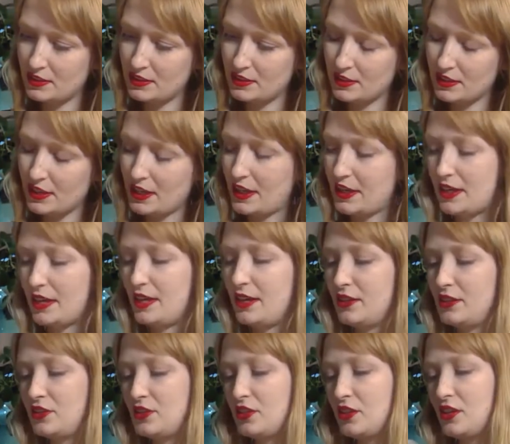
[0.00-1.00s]

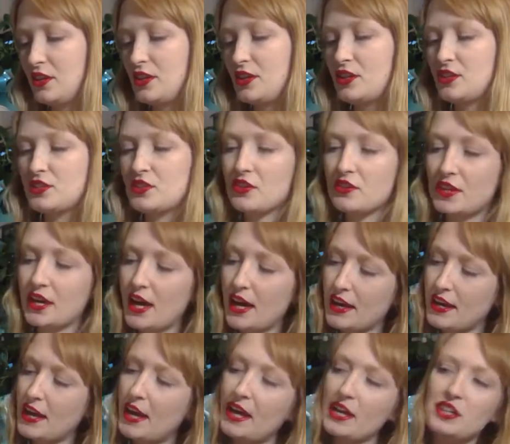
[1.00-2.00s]
KH. So
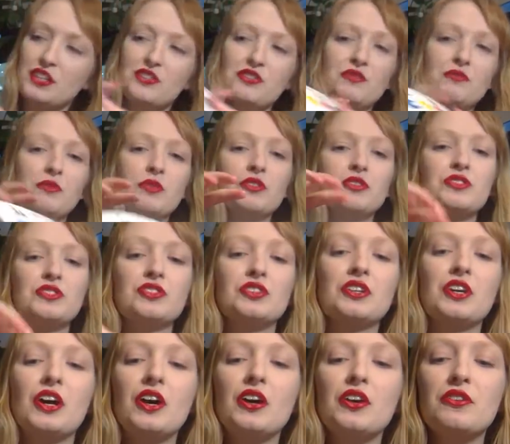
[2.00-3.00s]
KH, you want to
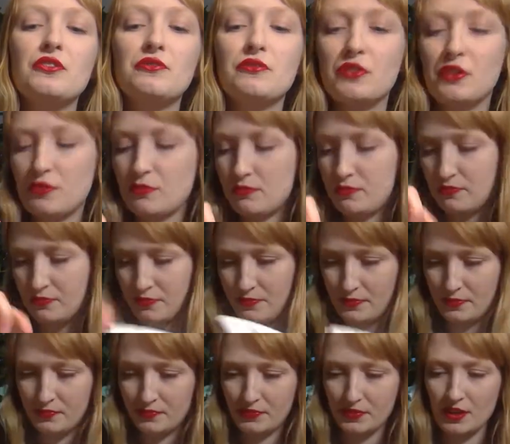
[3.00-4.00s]
go from
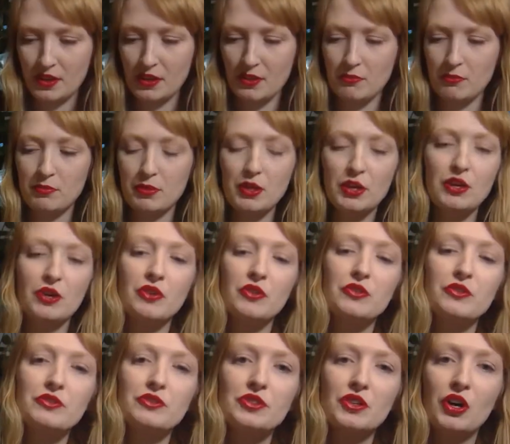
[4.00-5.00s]
blue
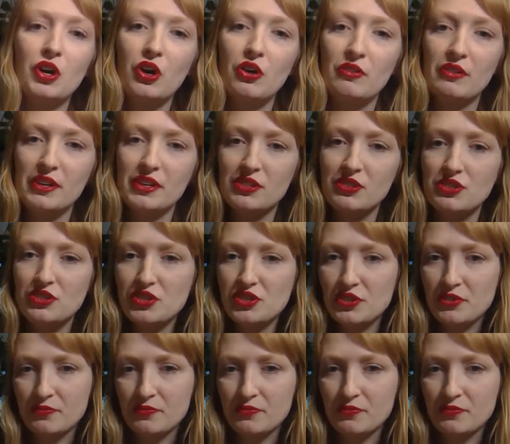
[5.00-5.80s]
to orange.